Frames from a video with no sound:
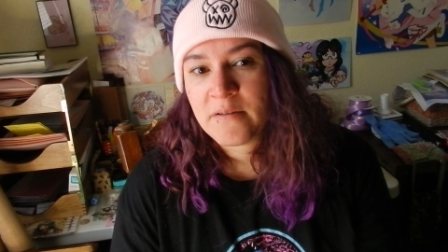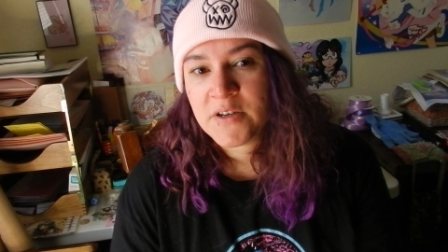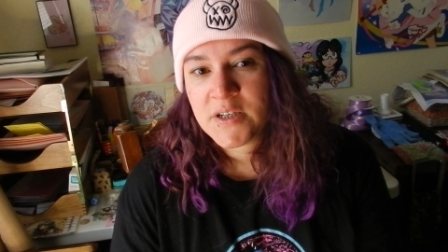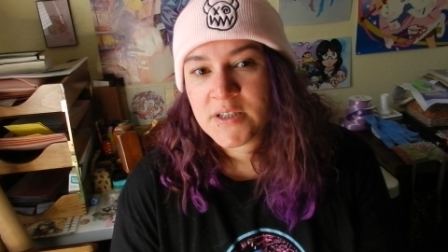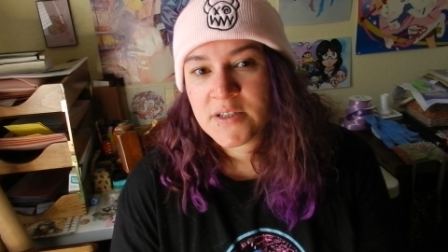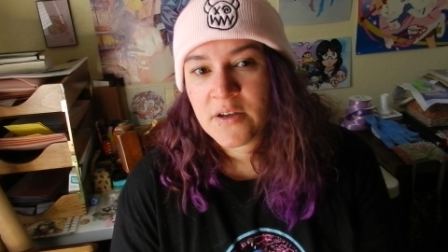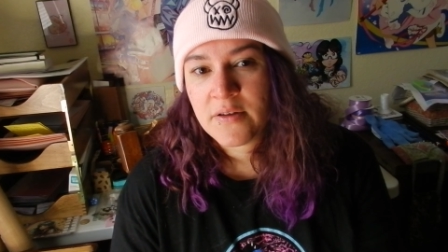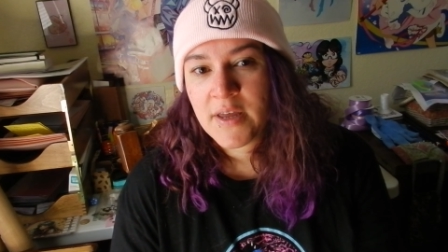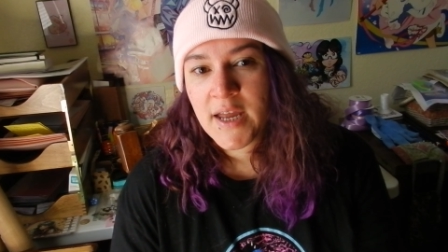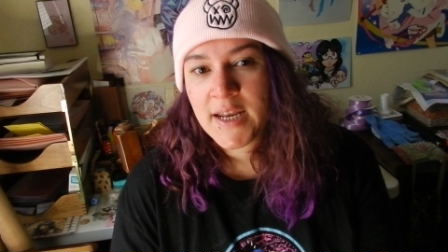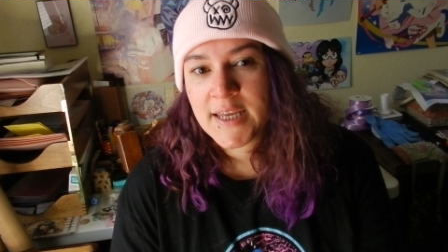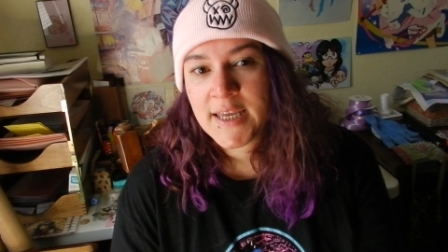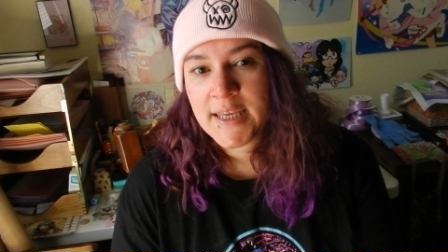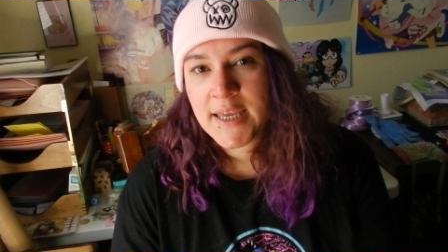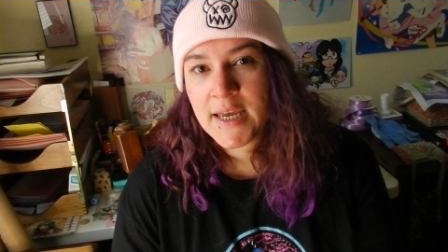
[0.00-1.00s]
just so that
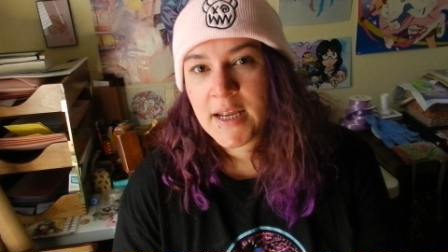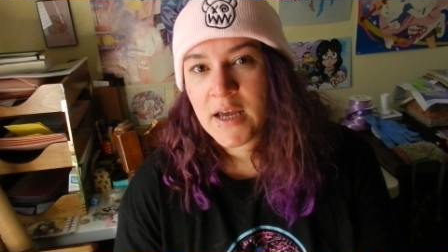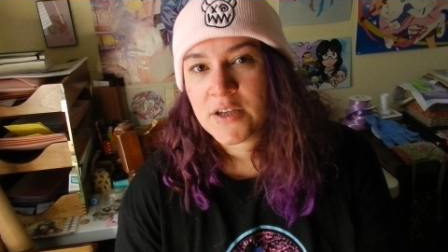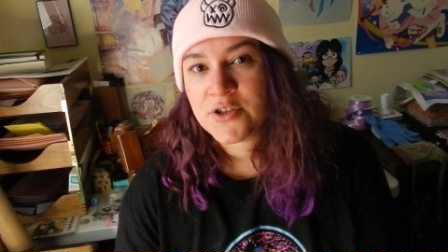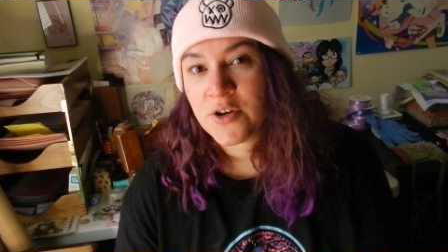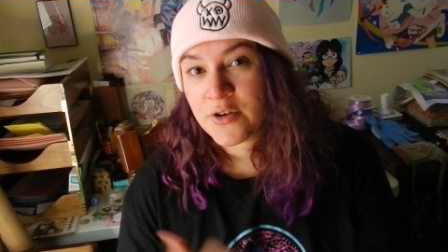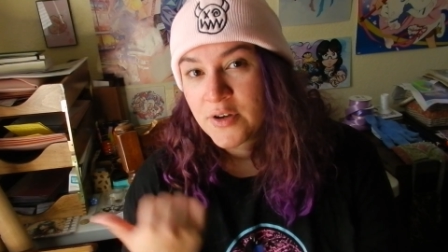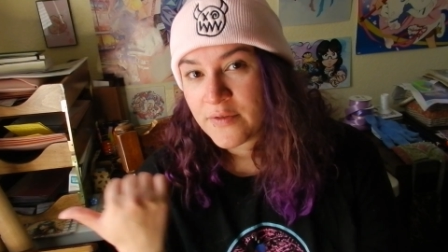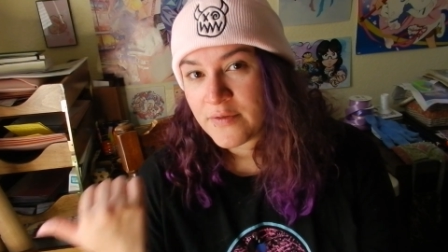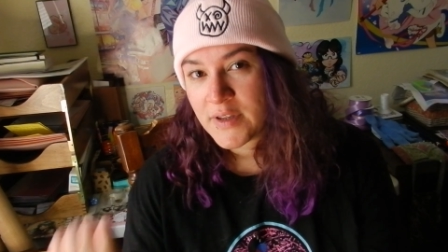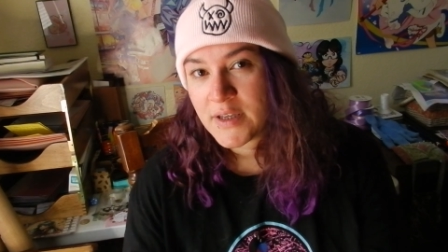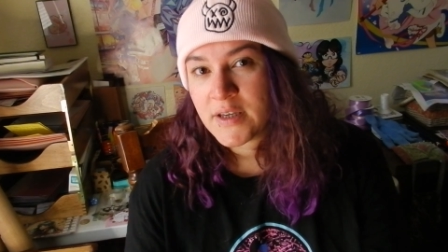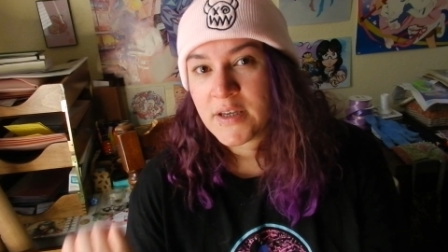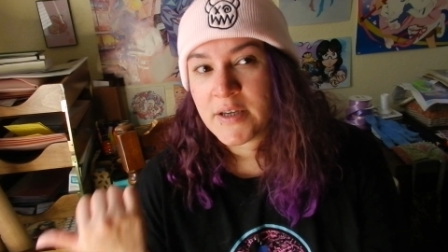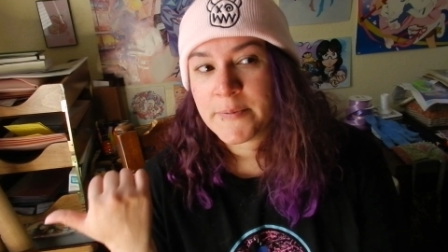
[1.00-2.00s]
I can get a chunk of
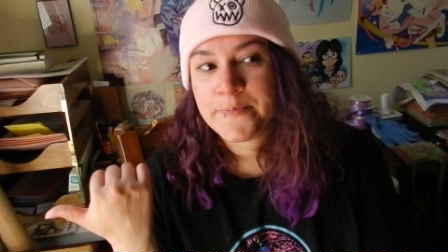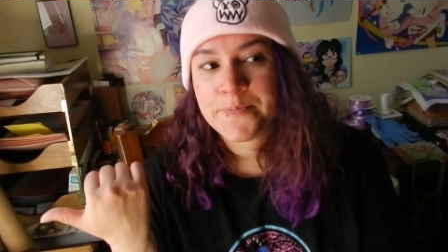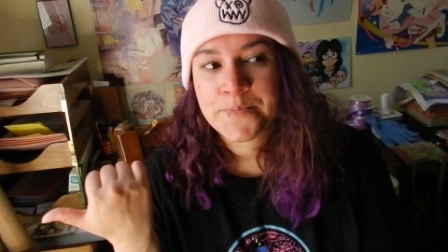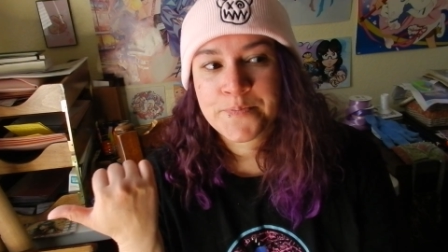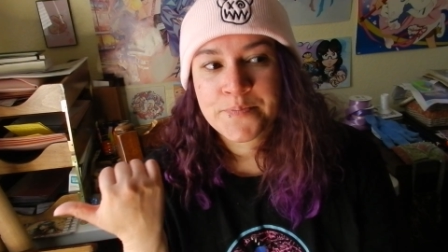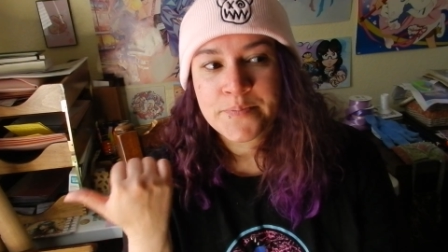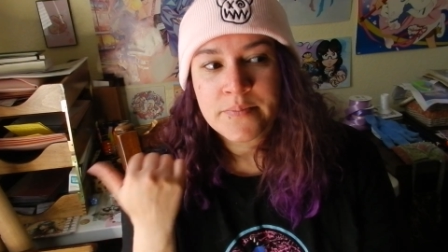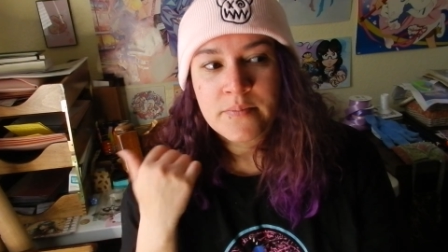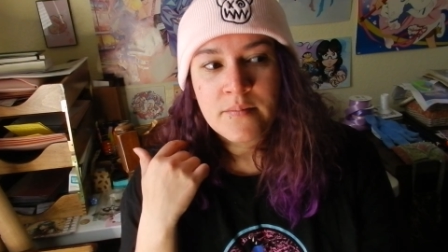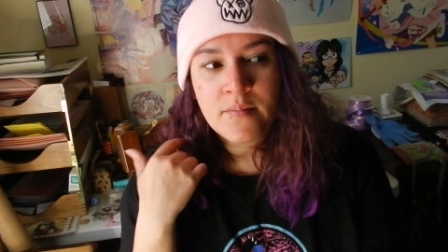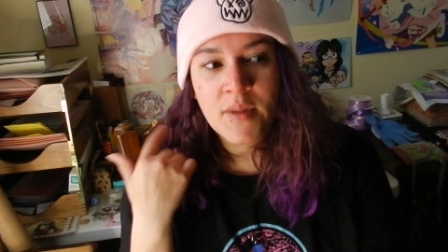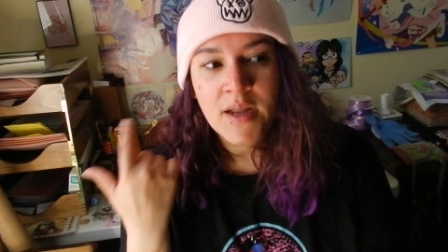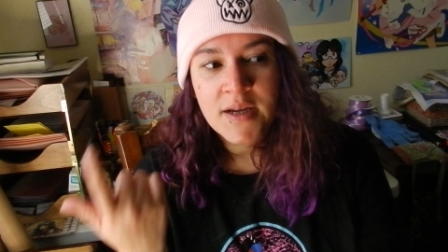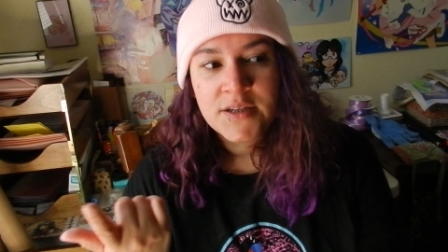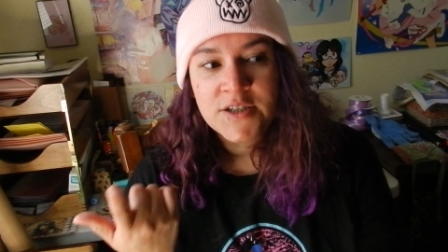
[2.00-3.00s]
the
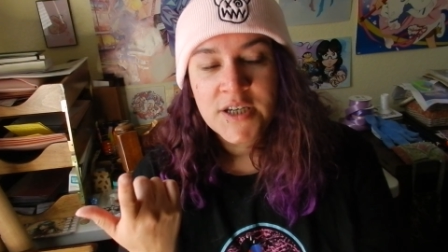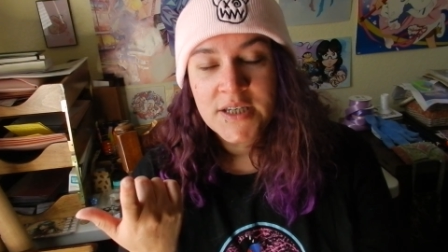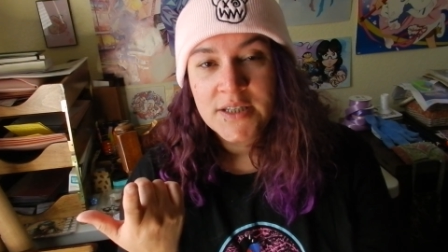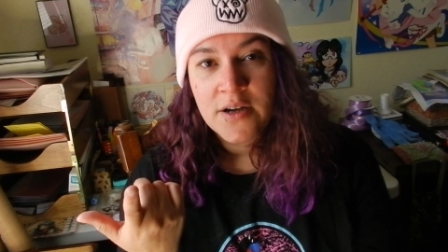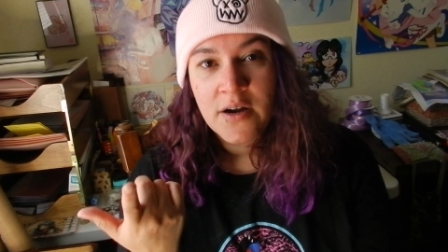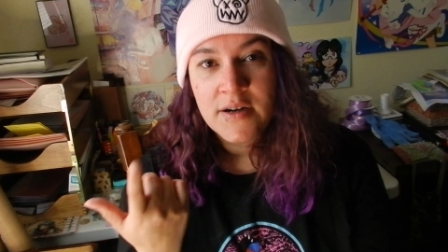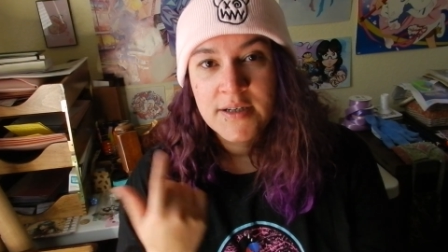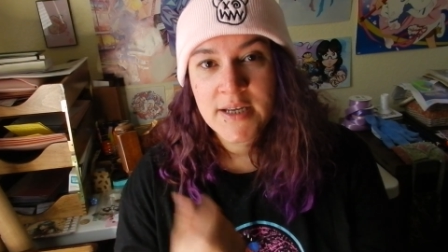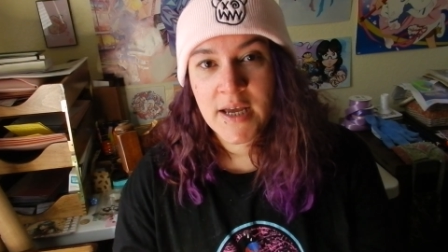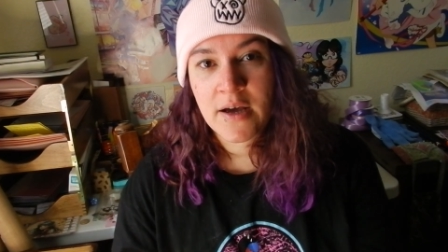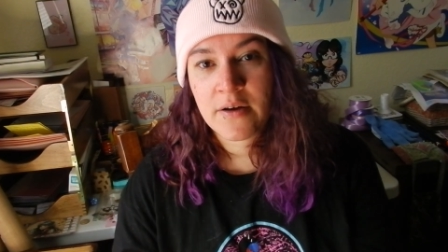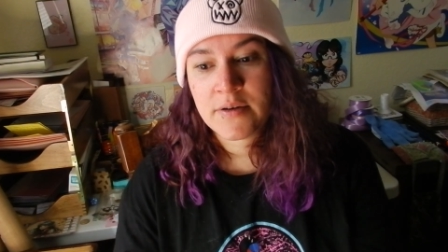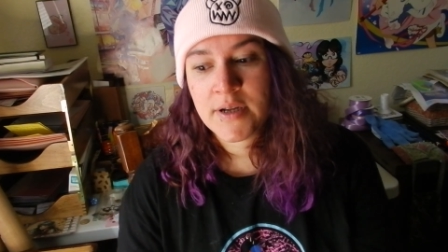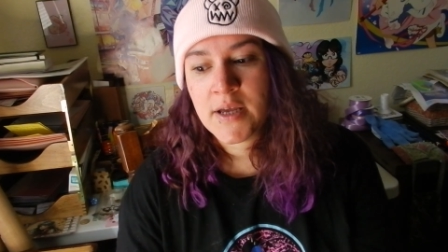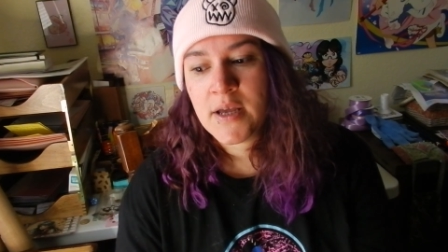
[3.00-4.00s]
chase card
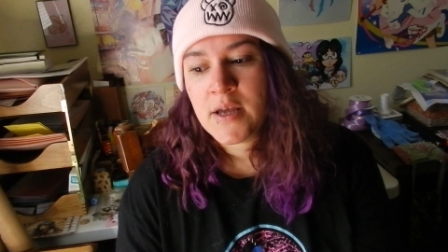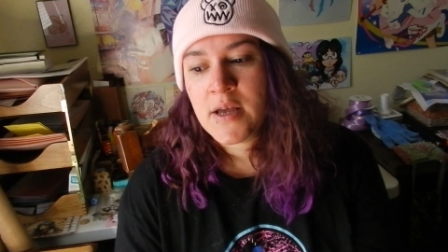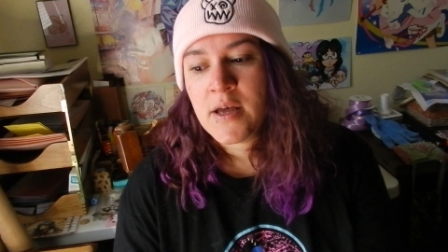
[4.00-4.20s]
down.